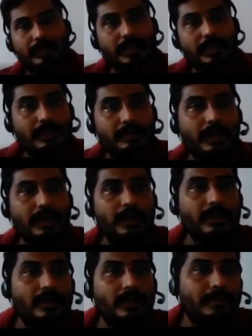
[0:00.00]
this you will
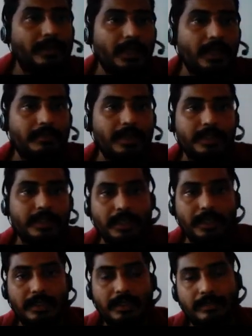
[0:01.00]
develop normal
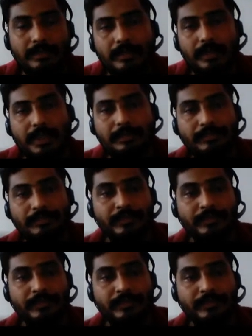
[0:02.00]
stress. Okay,